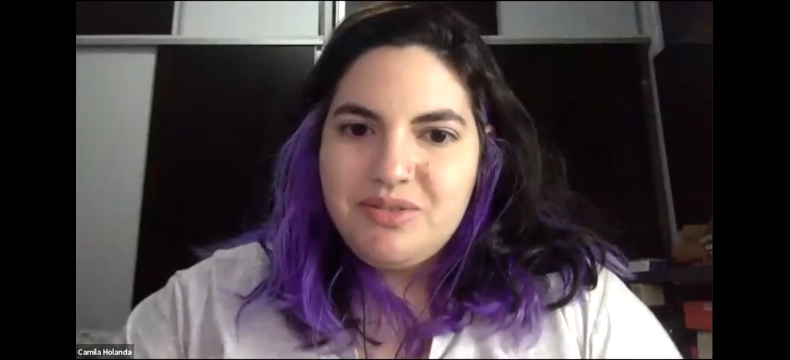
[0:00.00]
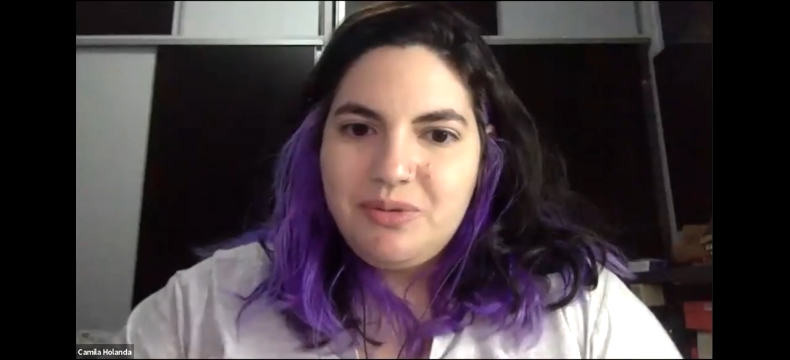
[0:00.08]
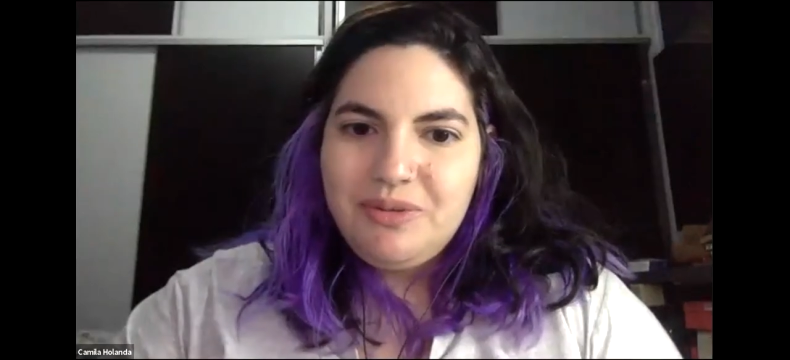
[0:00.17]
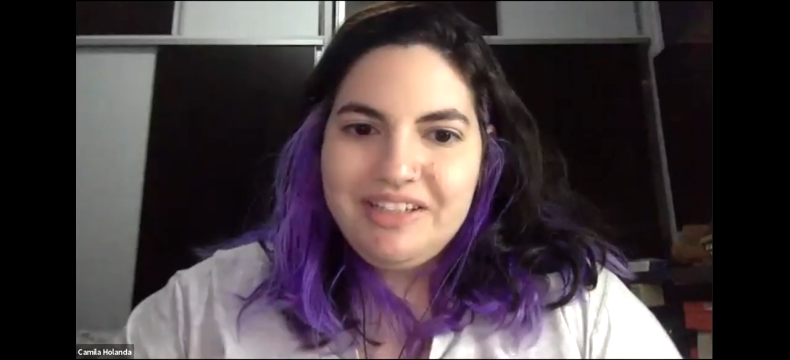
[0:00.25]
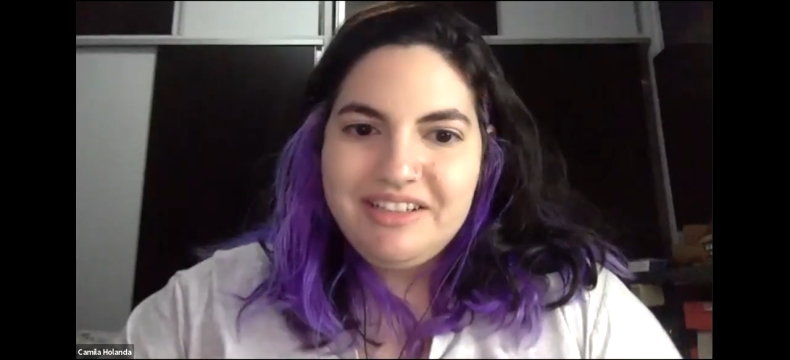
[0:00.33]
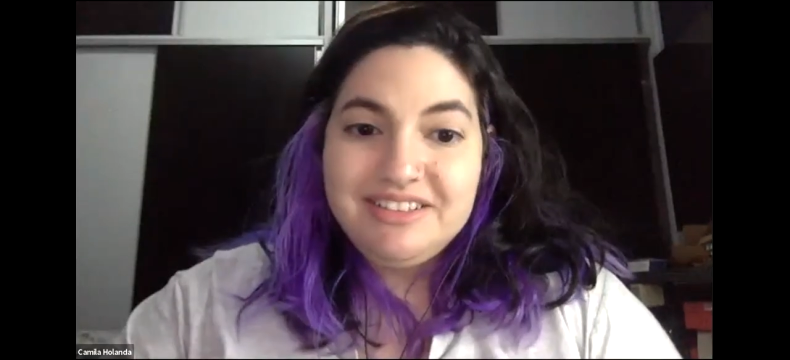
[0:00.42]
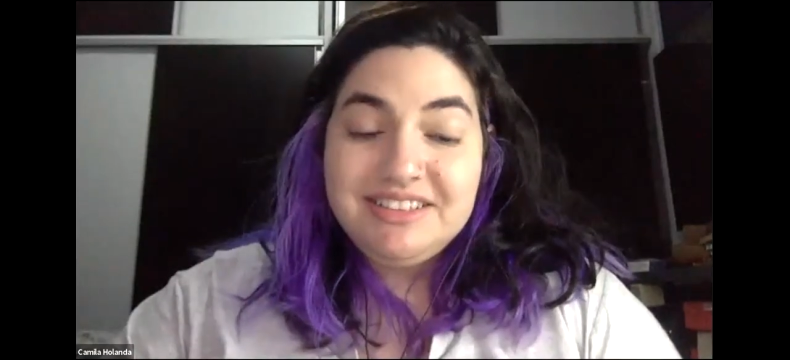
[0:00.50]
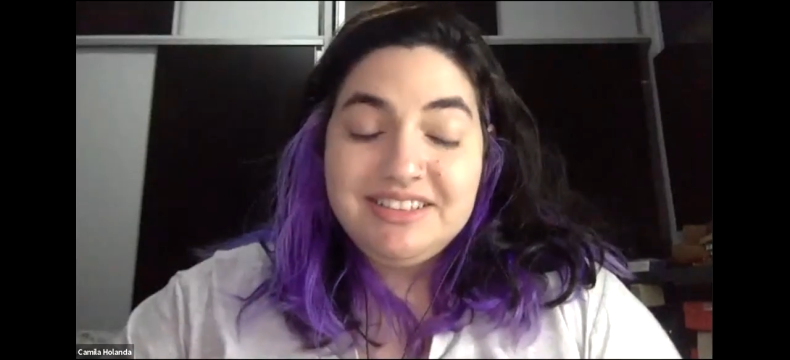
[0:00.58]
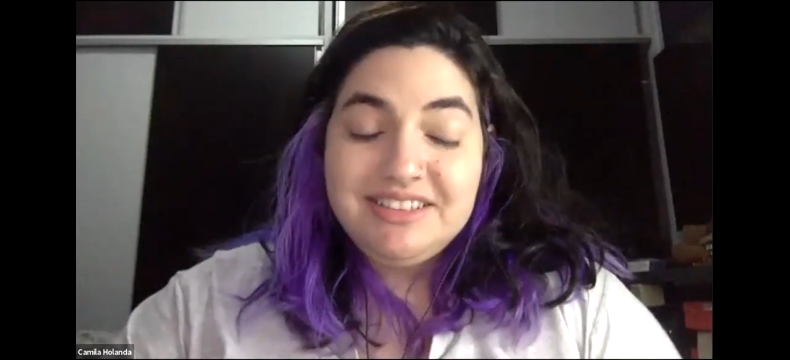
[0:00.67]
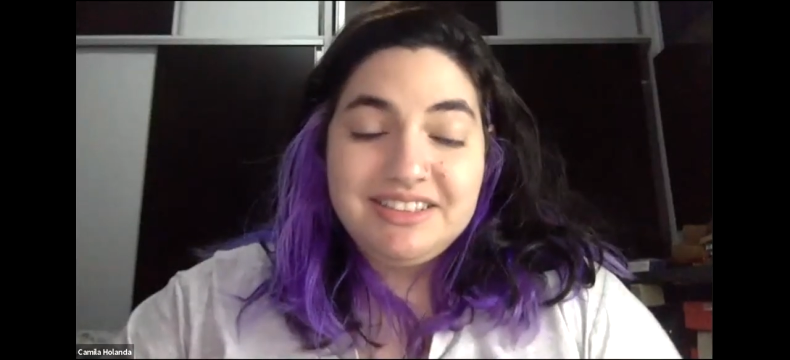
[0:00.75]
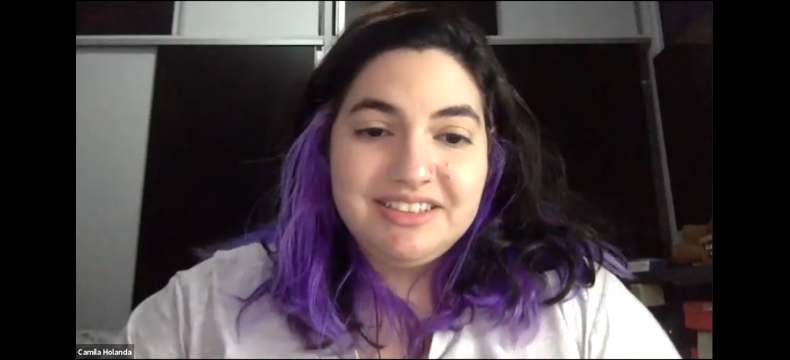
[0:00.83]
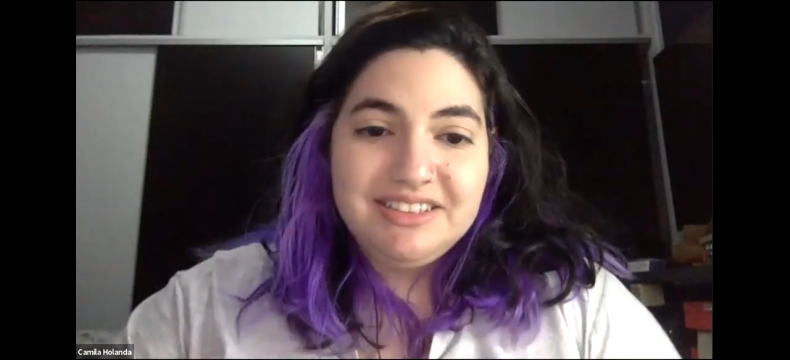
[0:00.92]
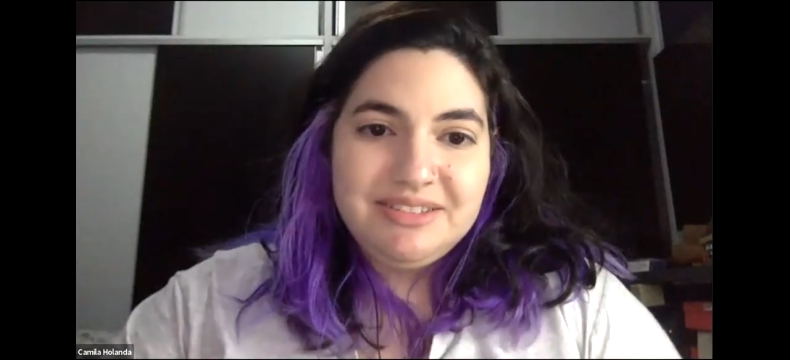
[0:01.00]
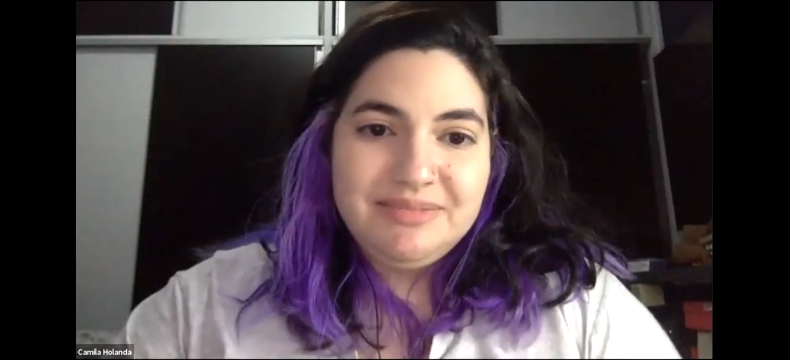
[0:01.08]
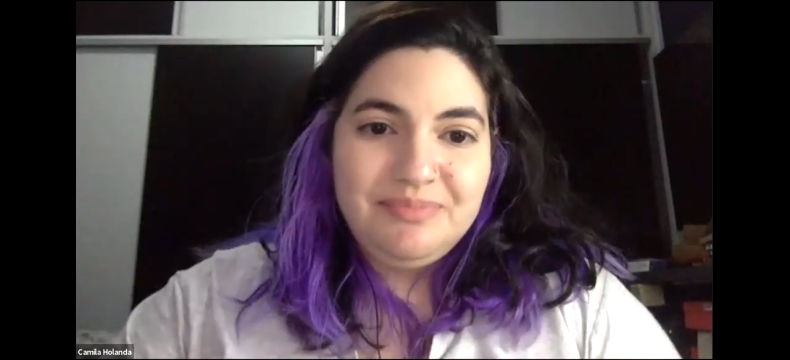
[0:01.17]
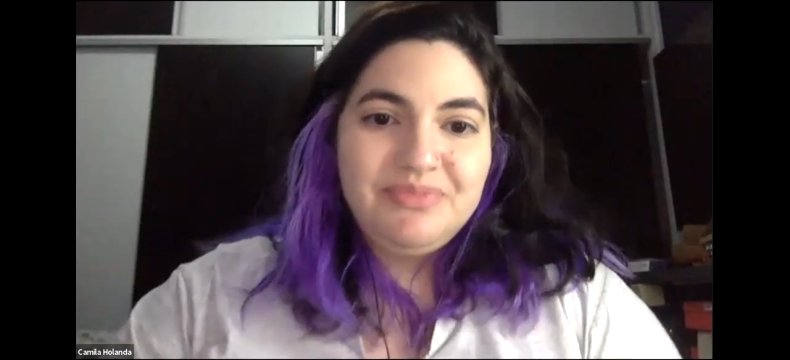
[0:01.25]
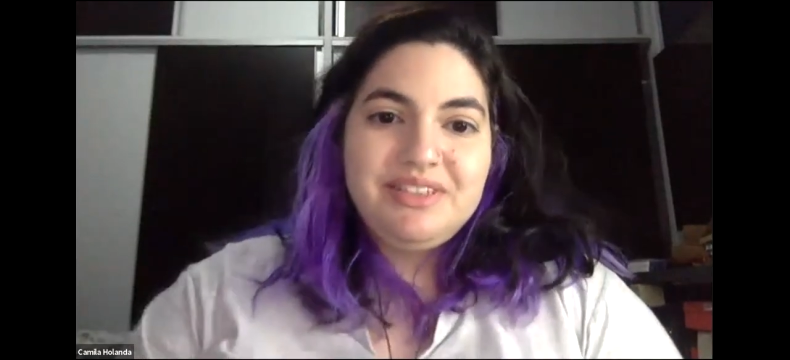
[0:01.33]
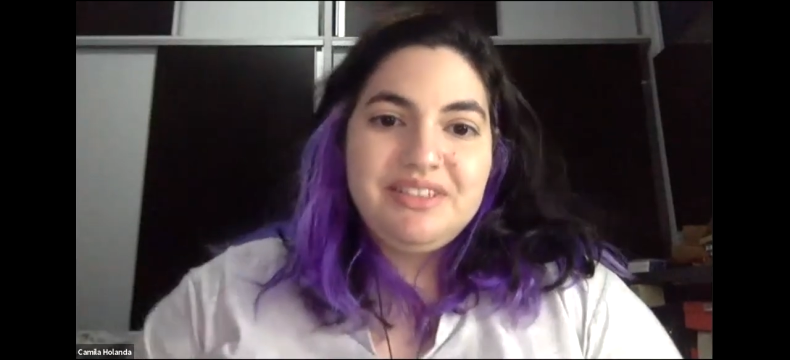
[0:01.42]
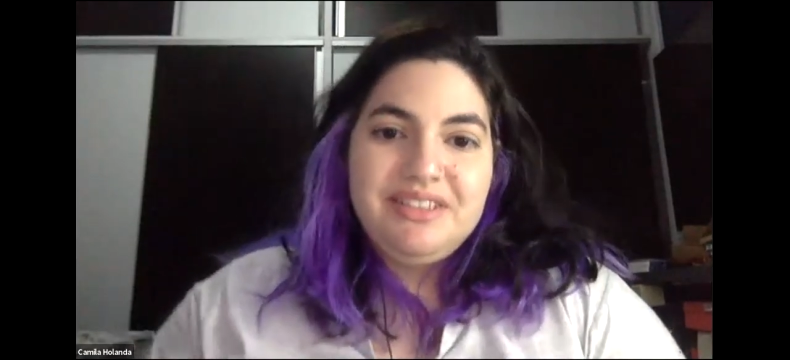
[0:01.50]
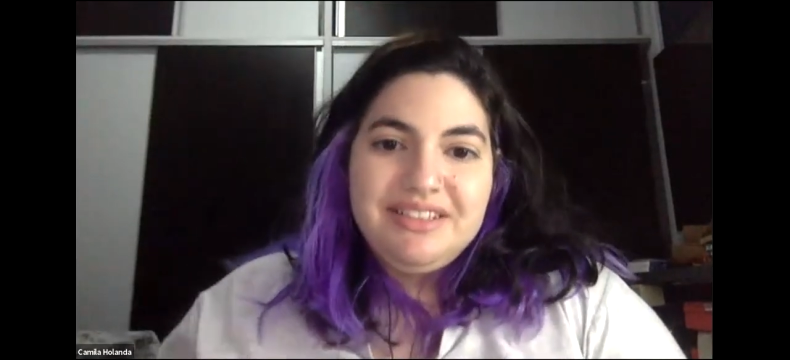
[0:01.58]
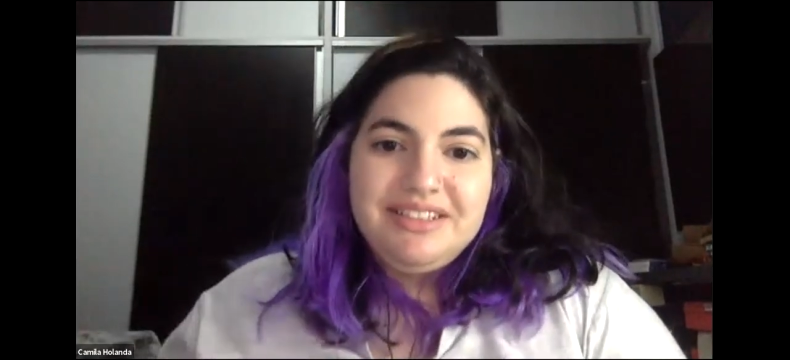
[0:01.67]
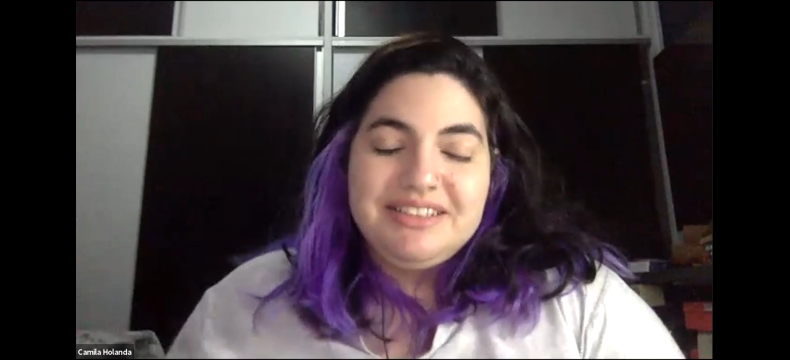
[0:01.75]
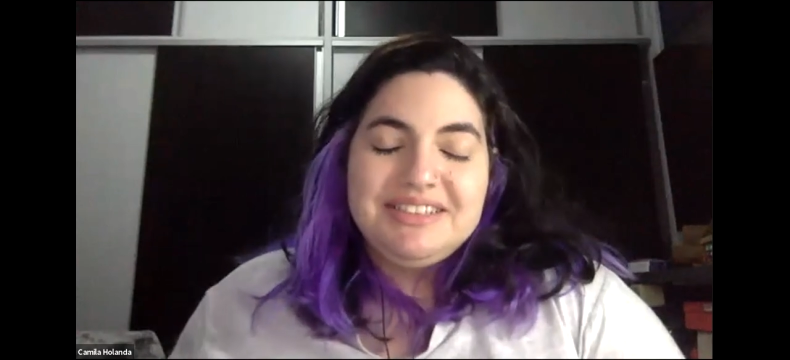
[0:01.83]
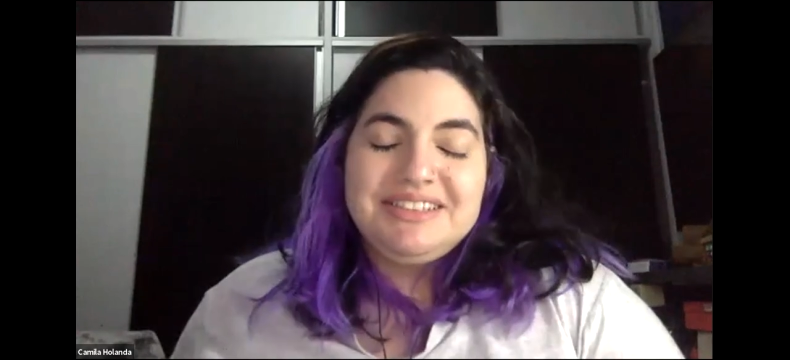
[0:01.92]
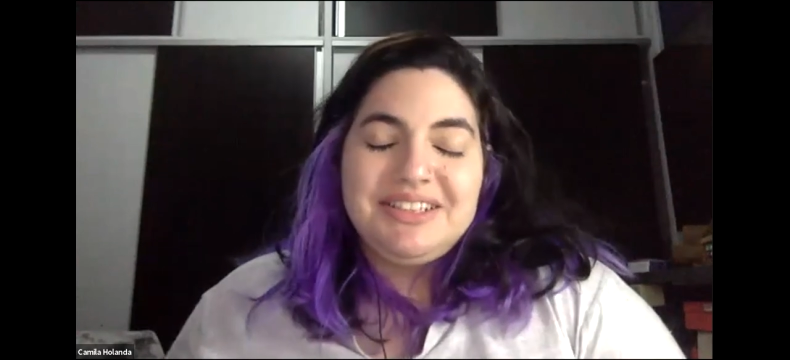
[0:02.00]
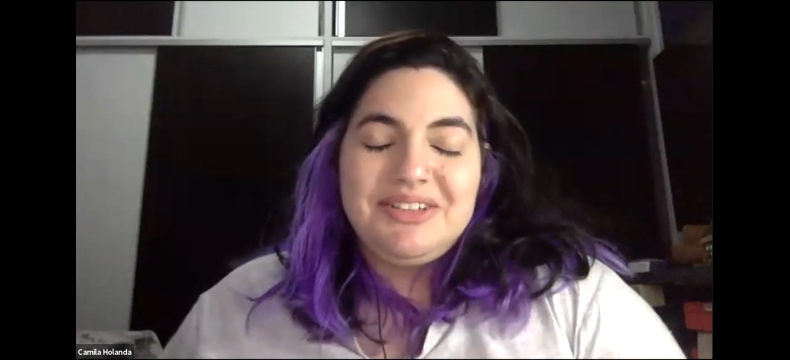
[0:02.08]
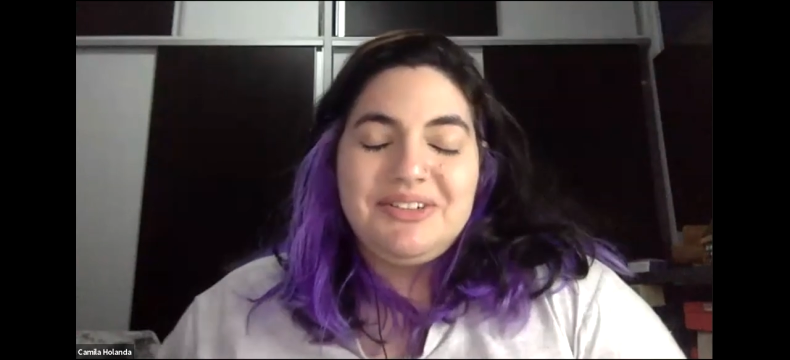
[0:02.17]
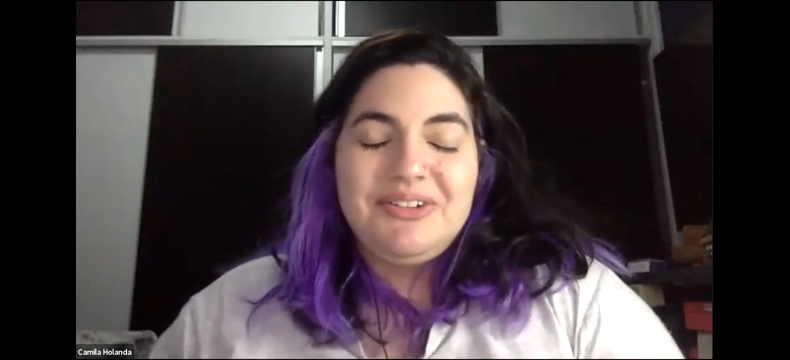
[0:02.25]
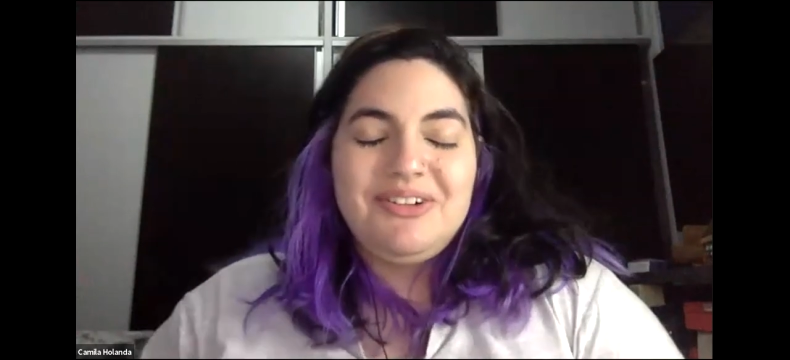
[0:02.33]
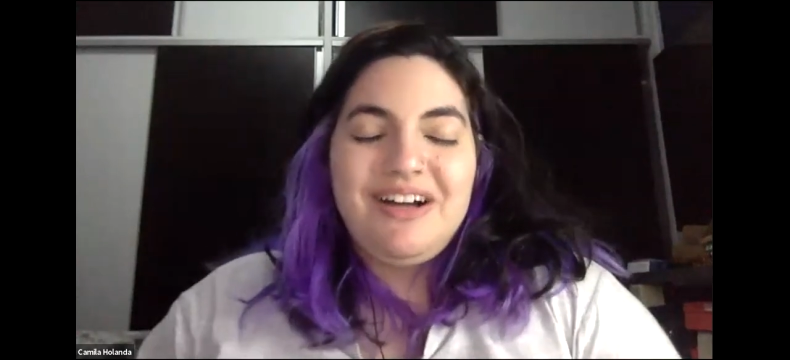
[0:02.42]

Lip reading: we can start. So,